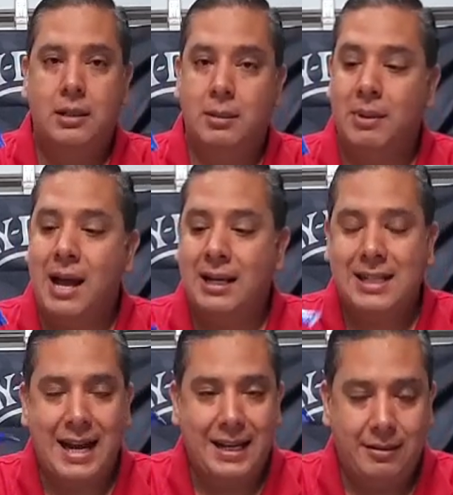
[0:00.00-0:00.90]
Some
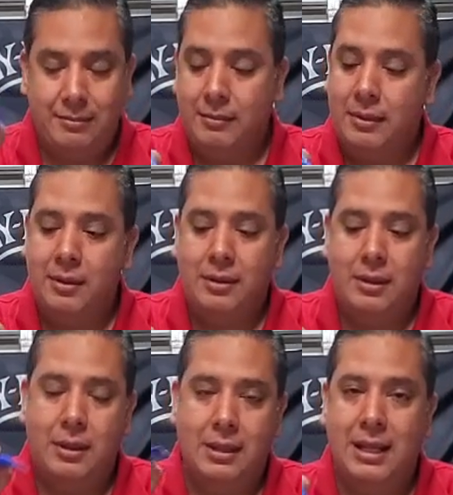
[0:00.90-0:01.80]
Loctite.
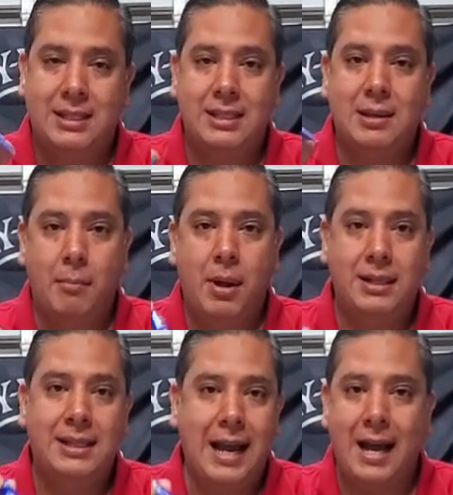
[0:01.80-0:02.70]
This is a
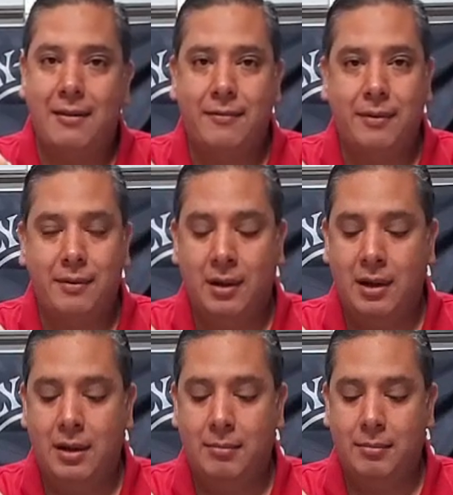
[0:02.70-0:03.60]
must-have.
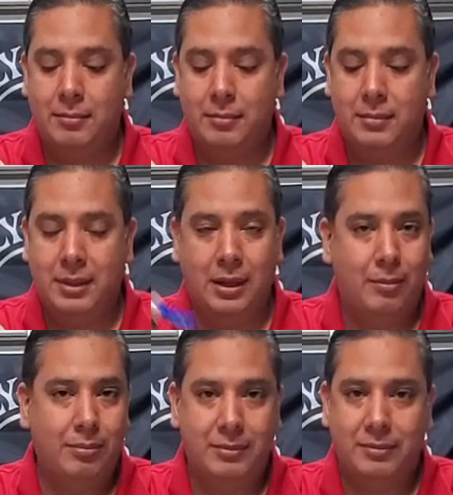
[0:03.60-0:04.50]

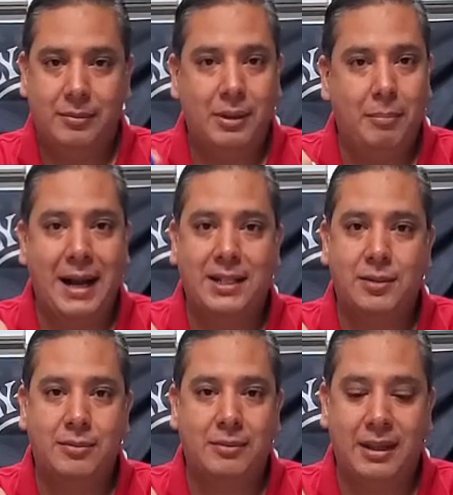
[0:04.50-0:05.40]
The
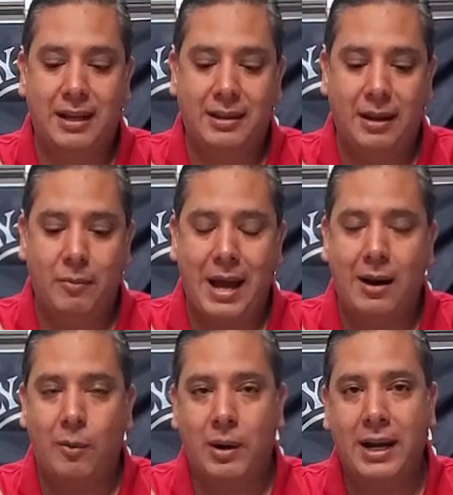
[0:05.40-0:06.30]
bikes, they
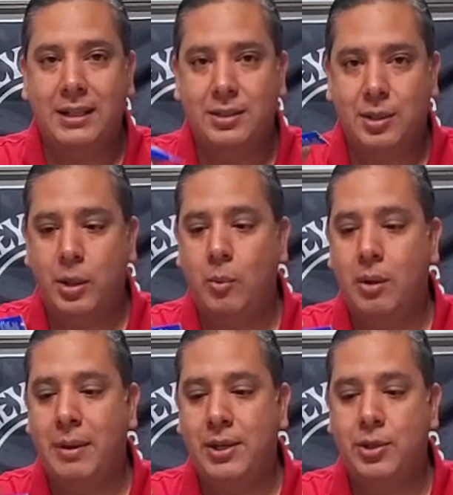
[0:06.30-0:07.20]
rattle, right? So you
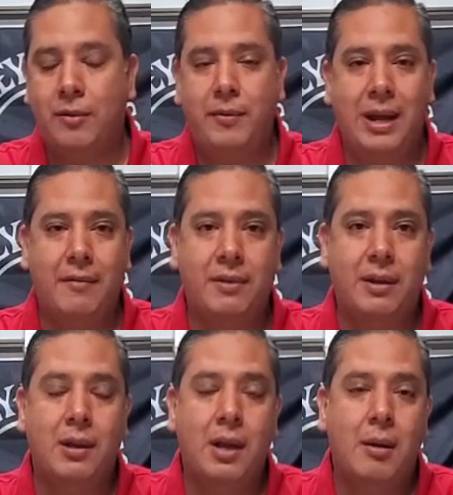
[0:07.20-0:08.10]
want to make sure if you have
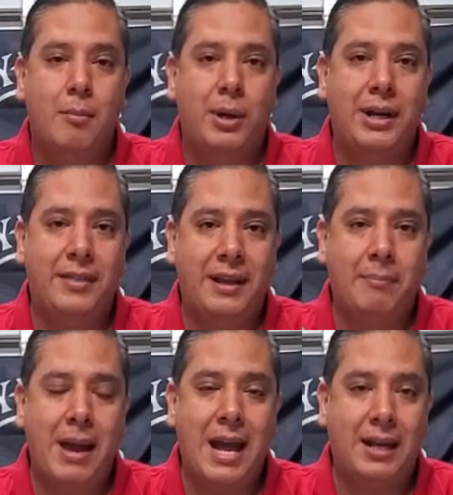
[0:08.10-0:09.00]
to put
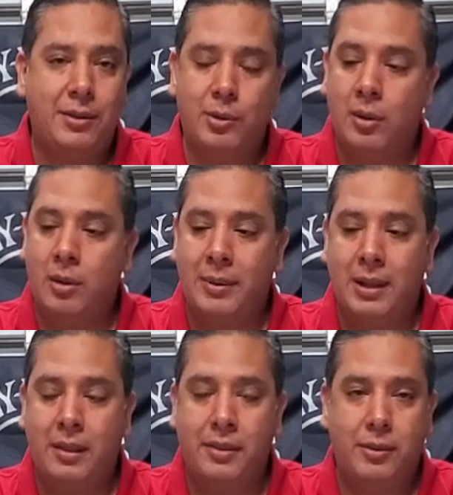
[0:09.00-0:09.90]
anything back, you throw a little bit
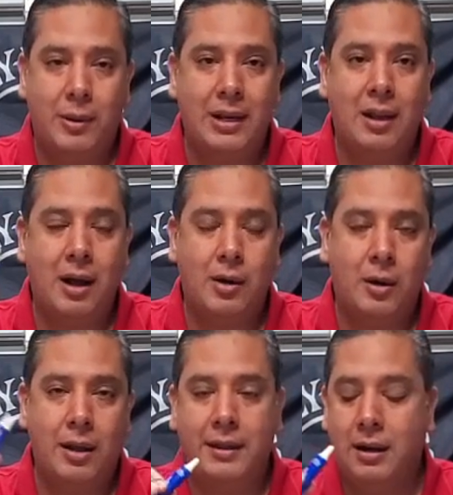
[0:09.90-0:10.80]
of thread
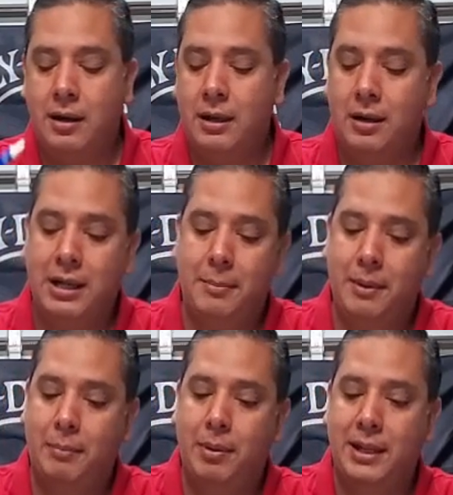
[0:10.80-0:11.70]
locker on there, and that'll keep
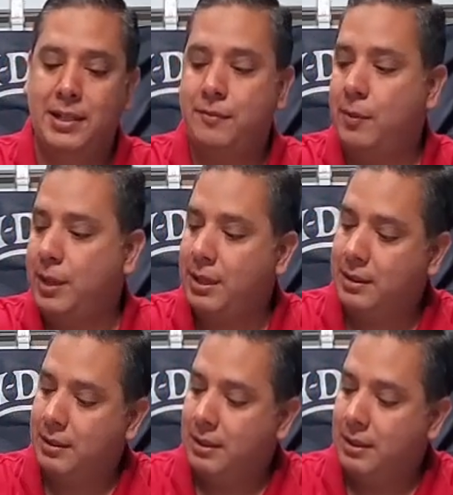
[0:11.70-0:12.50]
it in place for you.